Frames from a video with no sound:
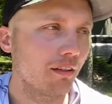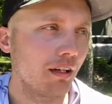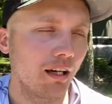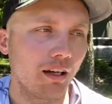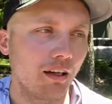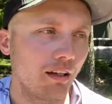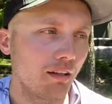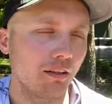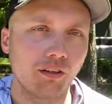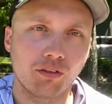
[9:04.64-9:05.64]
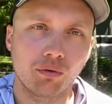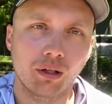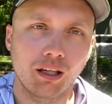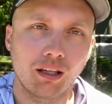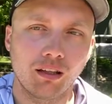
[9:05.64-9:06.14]
I, I love the
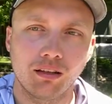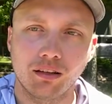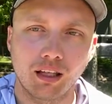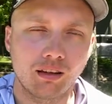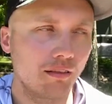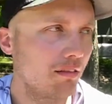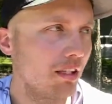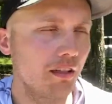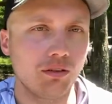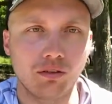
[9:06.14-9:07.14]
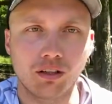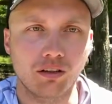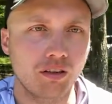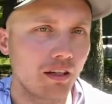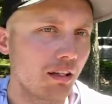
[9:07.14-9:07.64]
way that they do their
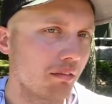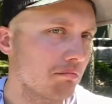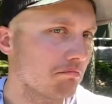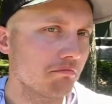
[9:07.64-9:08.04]
thing.